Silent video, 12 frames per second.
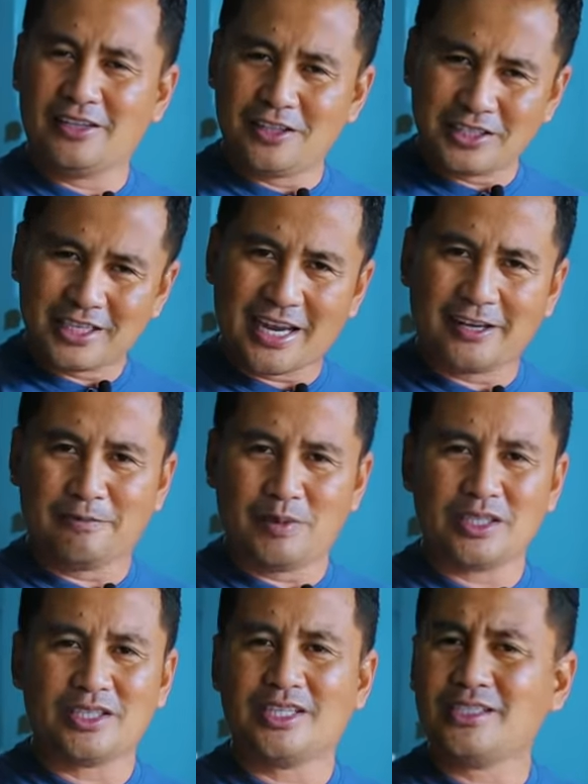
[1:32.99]
this kind of
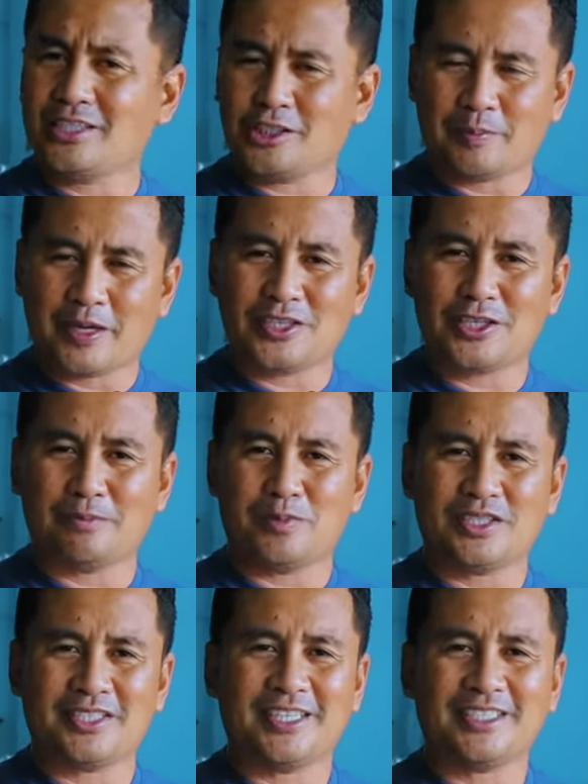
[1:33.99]
business, this pet shop
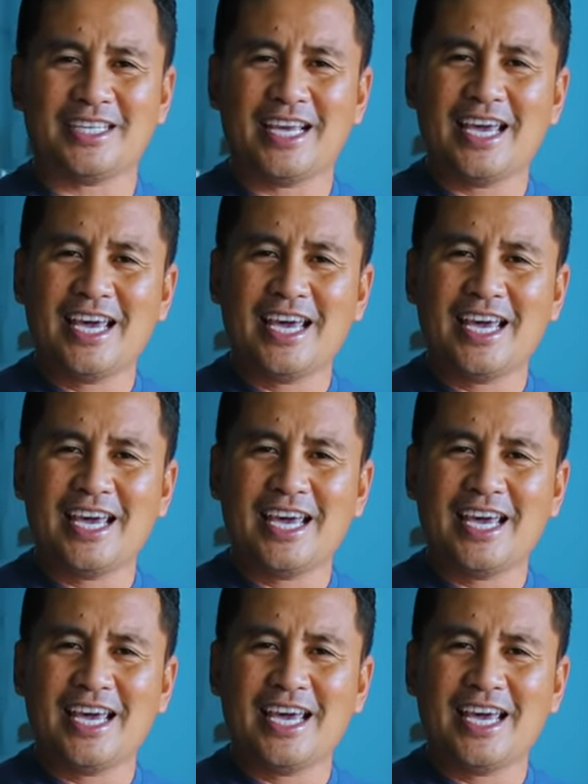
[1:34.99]
business,